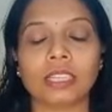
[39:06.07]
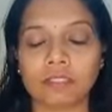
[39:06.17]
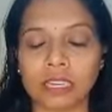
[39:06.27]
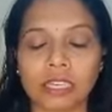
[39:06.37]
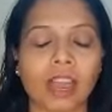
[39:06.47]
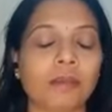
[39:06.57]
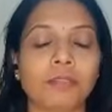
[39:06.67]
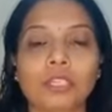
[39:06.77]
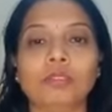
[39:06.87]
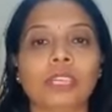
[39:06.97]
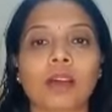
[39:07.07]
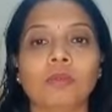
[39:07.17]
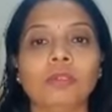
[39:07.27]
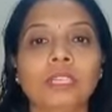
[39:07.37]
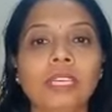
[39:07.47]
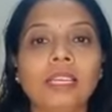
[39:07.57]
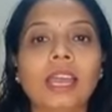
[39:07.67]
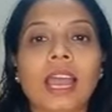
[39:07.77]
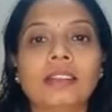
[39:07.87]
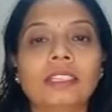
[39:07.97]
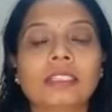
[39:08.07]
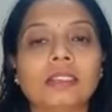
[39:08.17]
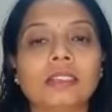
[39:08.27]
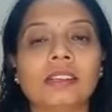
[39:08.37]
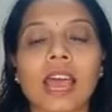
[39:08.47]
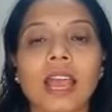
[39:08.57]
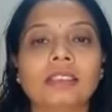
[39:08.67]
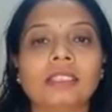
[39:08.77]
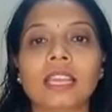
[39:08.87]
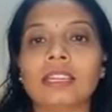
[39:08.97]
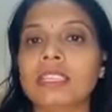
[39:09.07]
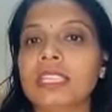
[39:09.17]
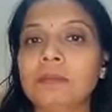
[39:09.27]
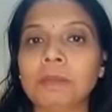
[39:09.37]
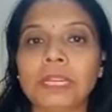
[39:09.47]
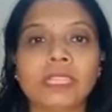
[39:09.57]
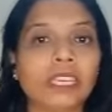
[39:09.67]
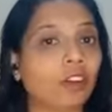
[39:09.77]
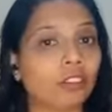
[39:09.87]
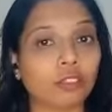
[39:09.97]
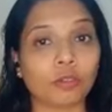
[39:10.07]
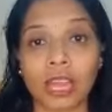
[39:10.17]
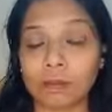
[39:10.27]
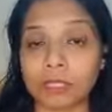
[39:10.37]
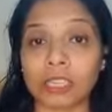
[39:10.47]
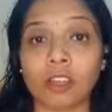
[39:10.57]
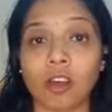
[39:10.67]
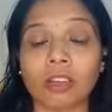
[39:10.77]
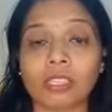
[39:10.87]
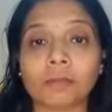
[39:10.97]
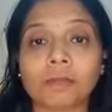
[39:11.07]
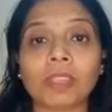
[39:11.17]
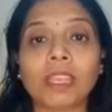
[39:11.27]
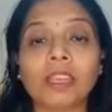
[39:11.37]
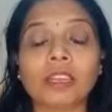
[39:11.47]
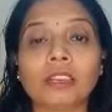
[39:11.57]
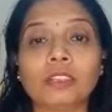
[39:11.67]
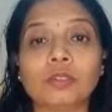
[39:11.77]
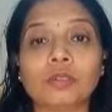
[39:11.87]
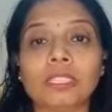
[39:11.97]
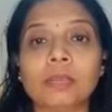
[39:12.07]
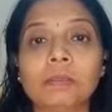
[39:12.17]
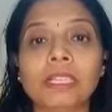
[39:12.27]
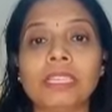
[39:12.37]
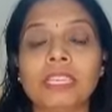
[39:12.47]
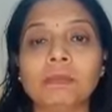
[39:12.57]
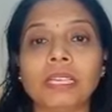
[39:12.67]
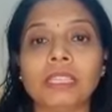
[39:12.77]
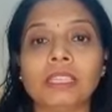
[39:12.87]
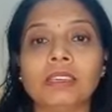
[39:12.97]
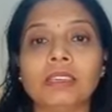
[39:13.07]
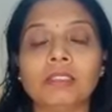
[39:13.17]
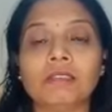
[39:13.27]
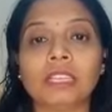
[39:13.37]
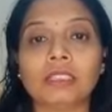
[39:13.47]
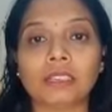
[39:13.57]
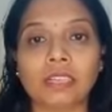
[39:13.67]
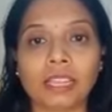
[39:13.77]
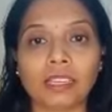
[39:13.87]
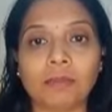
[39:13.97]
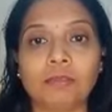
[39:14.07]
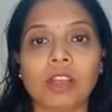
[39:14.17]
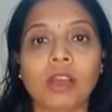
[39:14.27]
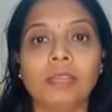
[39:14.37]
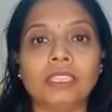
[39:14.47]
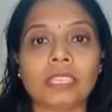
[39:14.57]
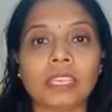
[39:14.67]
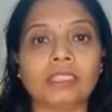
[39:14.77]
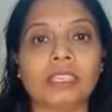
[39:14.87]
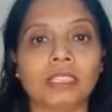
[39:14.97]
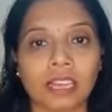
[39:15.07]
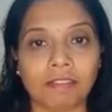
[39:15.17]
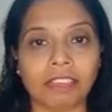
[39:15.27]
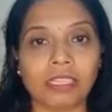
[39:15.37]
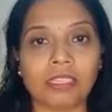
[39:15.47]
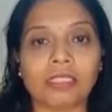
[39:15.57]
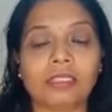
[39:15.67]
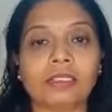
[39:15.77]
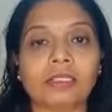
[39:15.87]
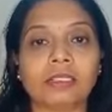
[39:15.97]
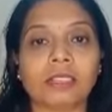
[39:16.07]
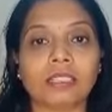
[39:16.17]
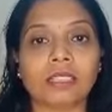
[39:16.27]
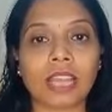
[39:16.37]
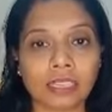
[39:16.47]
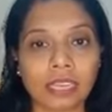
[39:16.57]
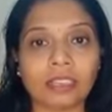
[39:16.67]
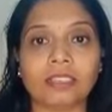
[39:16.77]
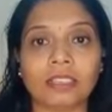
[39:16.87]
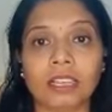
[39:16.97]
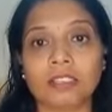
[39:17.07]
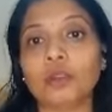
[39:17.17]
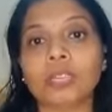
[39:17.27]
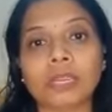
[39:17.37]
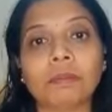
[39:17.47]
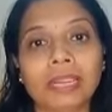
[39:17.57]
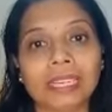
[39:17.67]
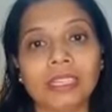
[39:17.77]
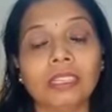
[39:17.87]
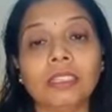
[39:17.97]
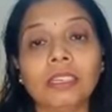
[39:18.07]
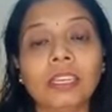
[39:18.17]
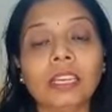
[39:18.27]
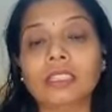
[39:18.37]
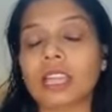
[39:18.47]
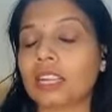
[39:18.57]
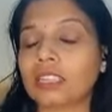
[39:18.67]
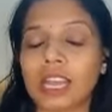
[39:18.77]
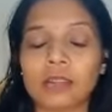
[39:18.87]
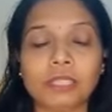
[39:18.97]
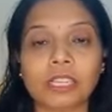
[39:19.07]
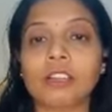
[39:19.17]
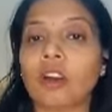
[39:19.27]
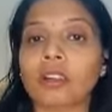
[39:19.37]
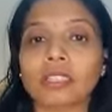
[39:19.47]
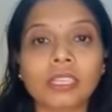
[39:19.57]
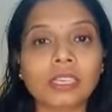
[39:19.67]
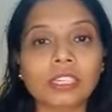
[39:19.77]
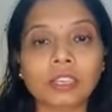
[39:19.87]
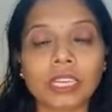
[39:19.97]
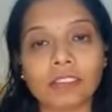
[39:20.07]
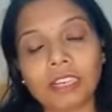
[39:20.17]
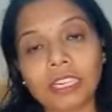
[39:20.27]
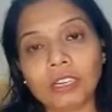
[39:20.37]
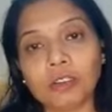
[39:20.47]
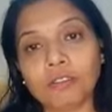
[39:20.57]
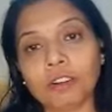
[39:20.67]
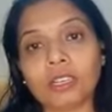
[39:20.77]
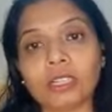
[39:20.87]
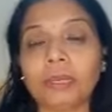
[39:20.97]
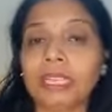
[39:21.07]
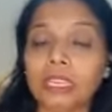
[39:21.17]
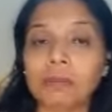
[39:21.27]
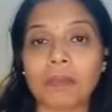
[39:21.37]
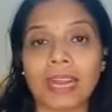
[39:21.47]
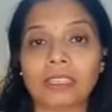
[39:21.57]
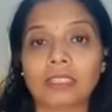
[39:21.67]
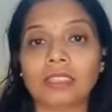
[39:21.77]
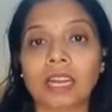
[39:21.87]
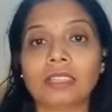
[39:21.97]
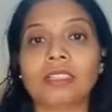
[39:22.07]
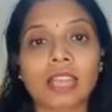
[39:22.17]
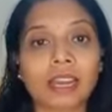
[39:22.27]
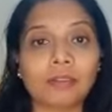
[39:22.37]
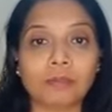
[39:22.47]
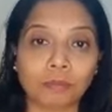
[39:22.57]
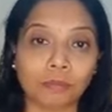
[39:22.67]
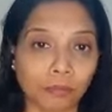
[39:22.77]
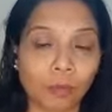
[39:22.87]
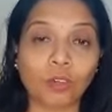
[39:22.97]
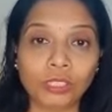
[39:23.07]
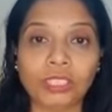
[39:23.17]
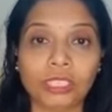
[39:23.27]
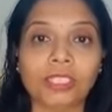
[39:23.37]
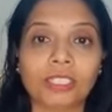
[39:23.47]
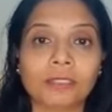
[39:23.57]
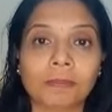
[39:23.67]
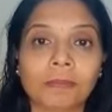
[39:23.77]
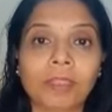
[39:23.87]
It will calm you down, and just relaxing and deep breathing also helps a lot. So simple deep breathing with like abdomen, chest and clavicle, this, and then the yogic breathing, that helps a lot. You can definitely go for breathing patterns rather than postures.